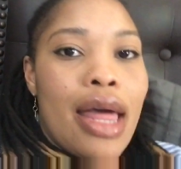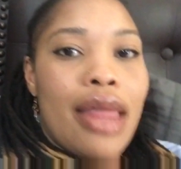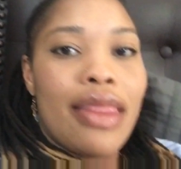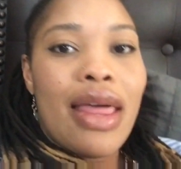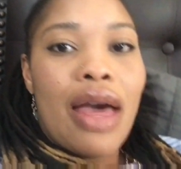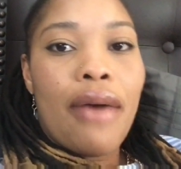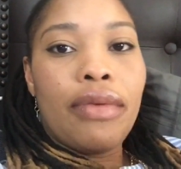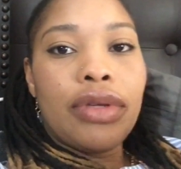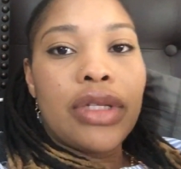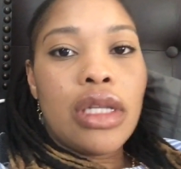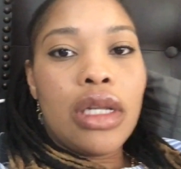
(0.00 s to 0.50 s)

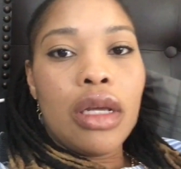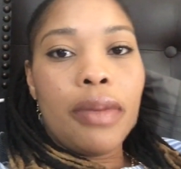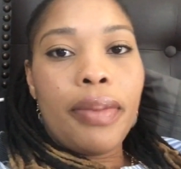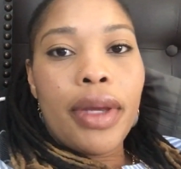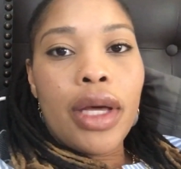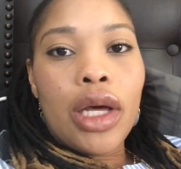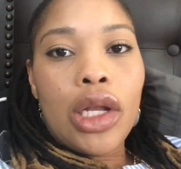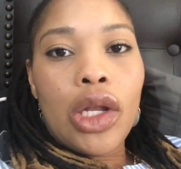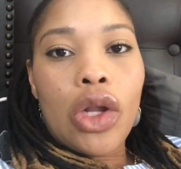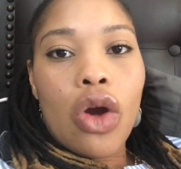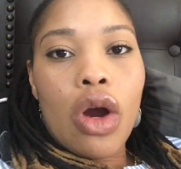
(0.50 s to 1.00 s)
That was a little
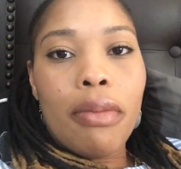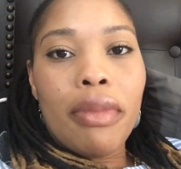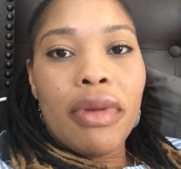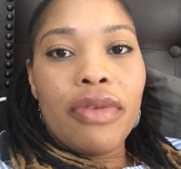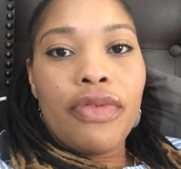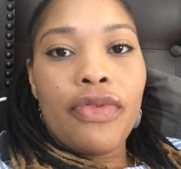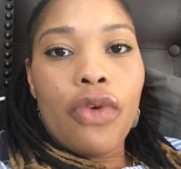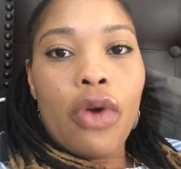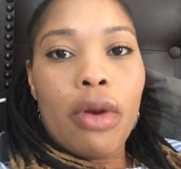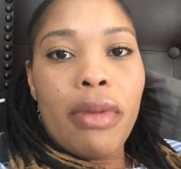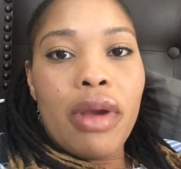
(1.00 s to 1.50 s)
bit alarming
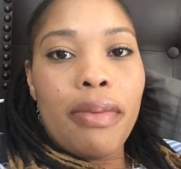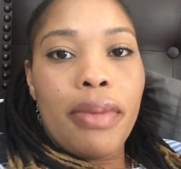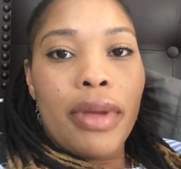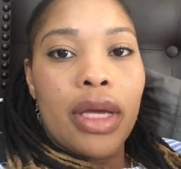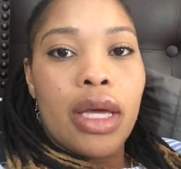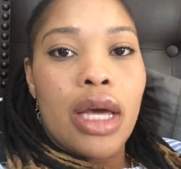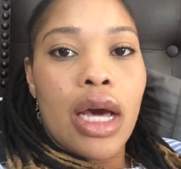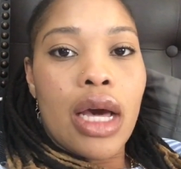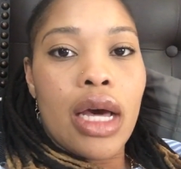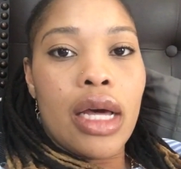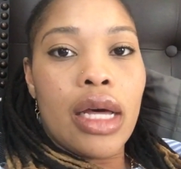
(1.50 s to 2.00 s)
for me
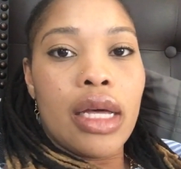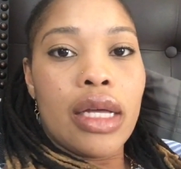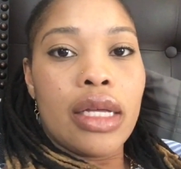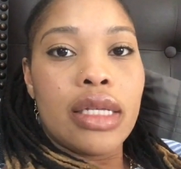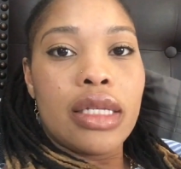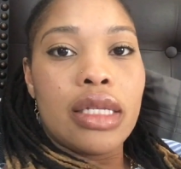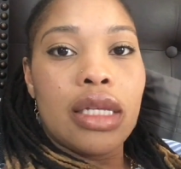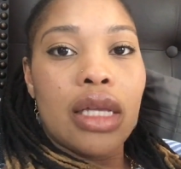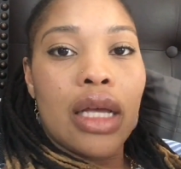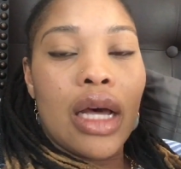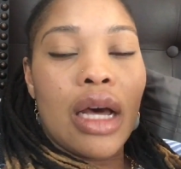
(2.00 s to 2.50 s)

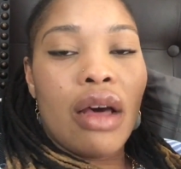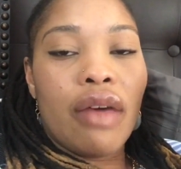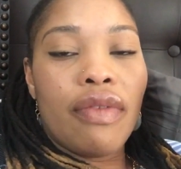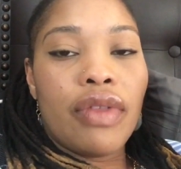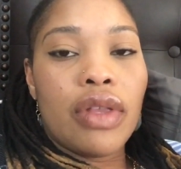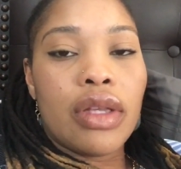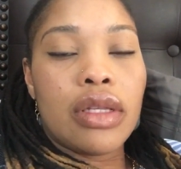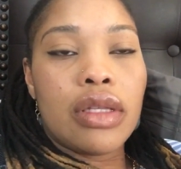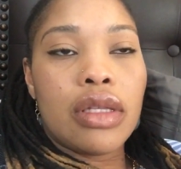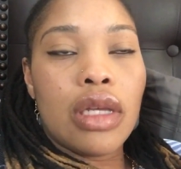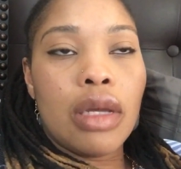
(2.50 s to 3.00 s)
because of
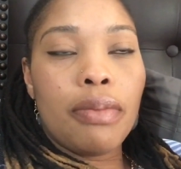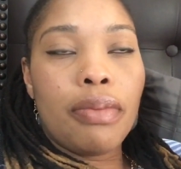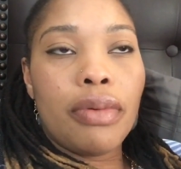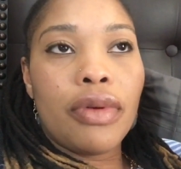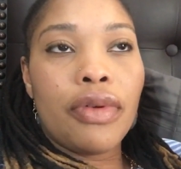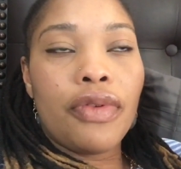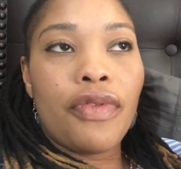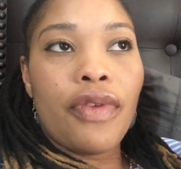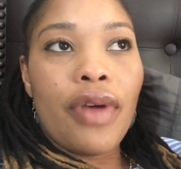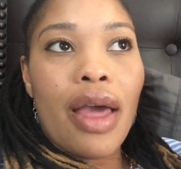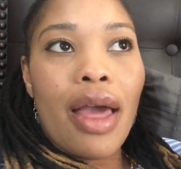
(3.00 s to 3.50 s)
the simple
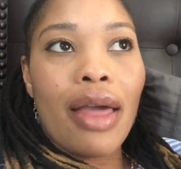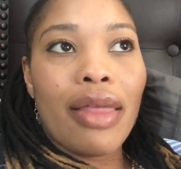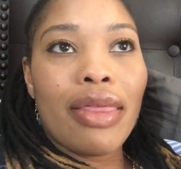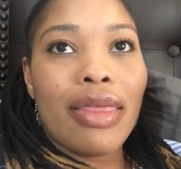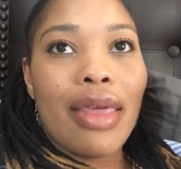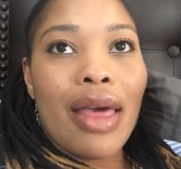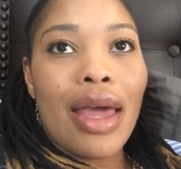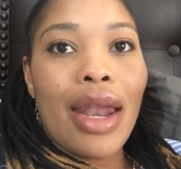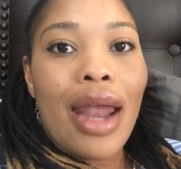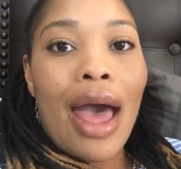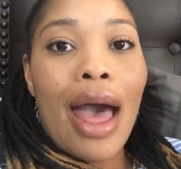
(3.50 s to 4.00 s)
fact
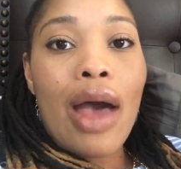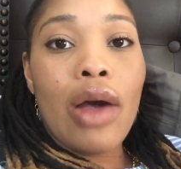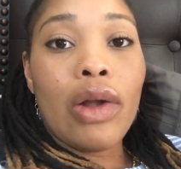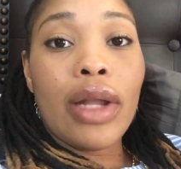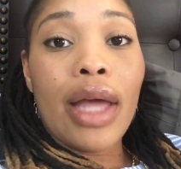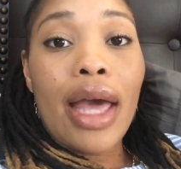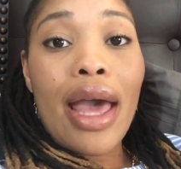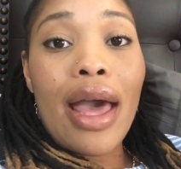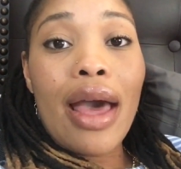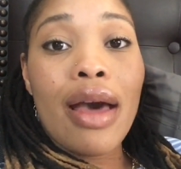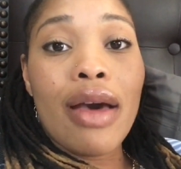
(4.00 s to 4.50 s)
that I
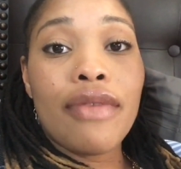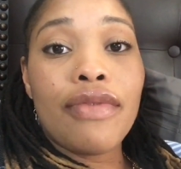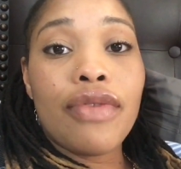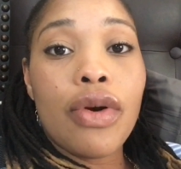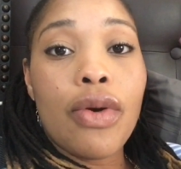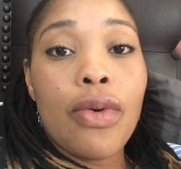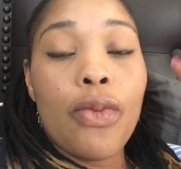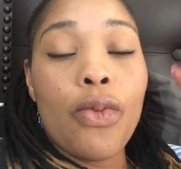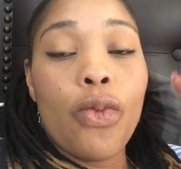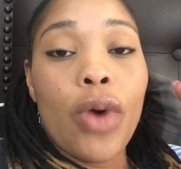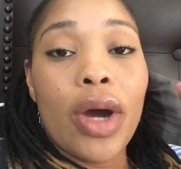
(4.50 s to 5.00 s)
only have
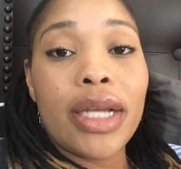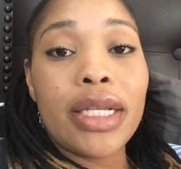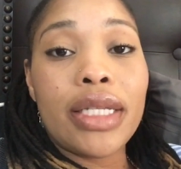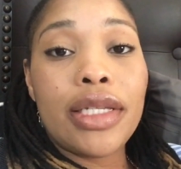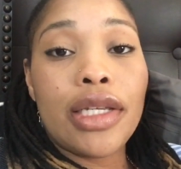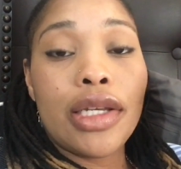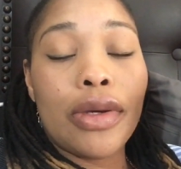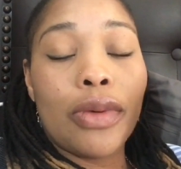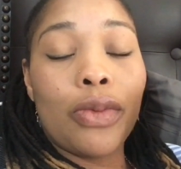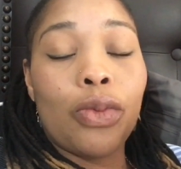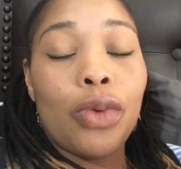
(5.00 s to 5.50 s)
one
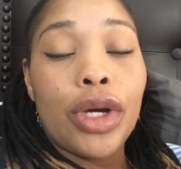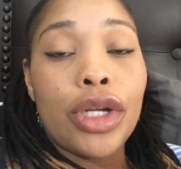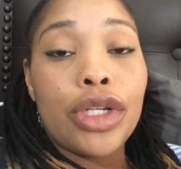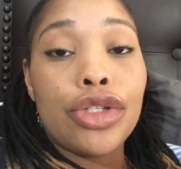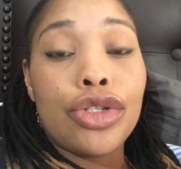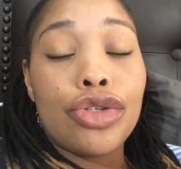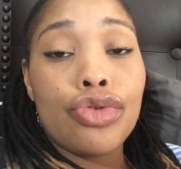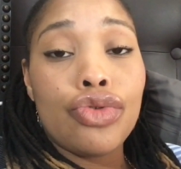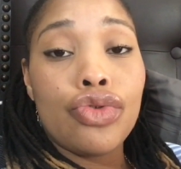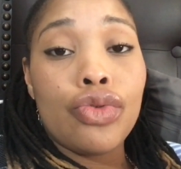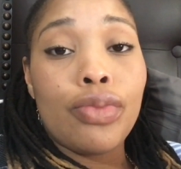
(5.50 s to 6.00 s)

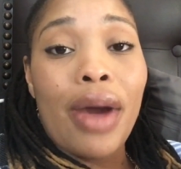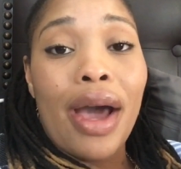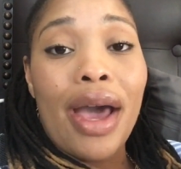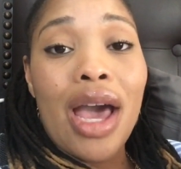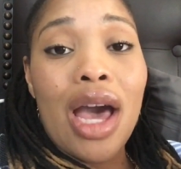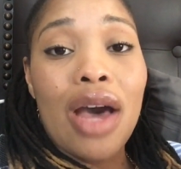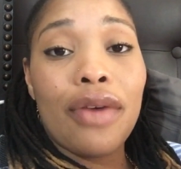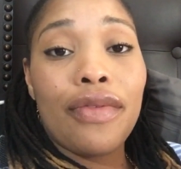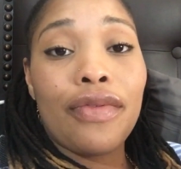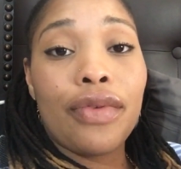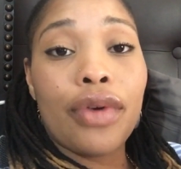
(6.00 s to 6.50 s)
tube. I
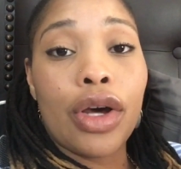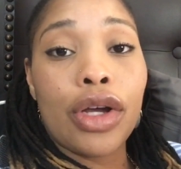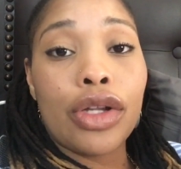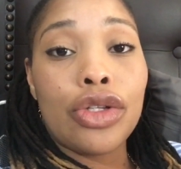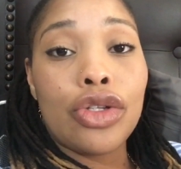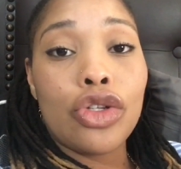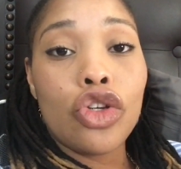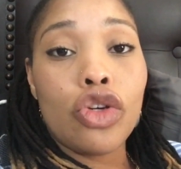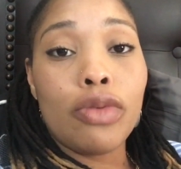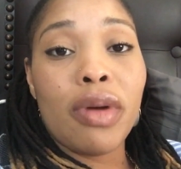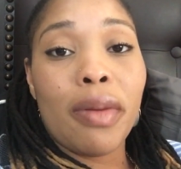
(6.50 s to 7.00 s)
have a
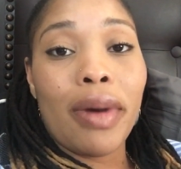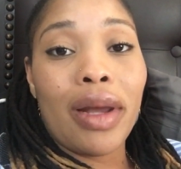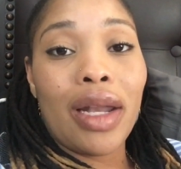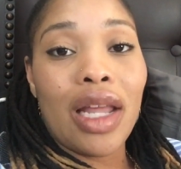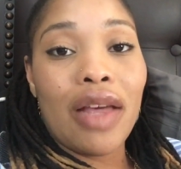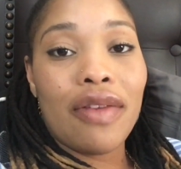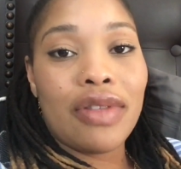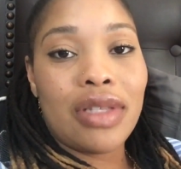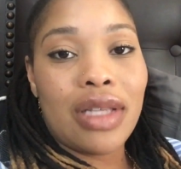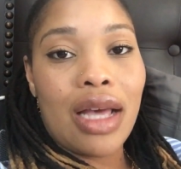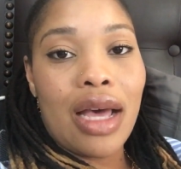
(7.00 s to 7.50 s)
tube on my
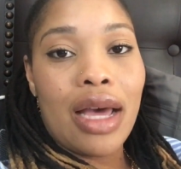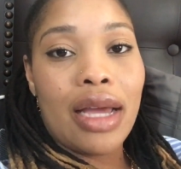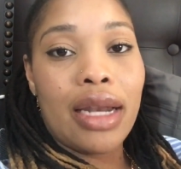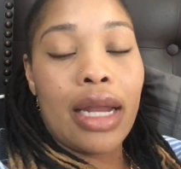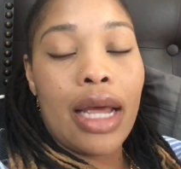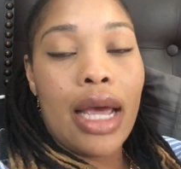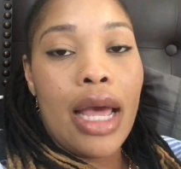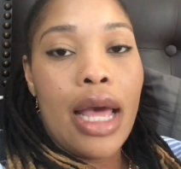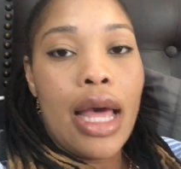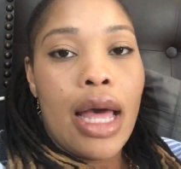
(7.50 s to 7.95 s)
left side.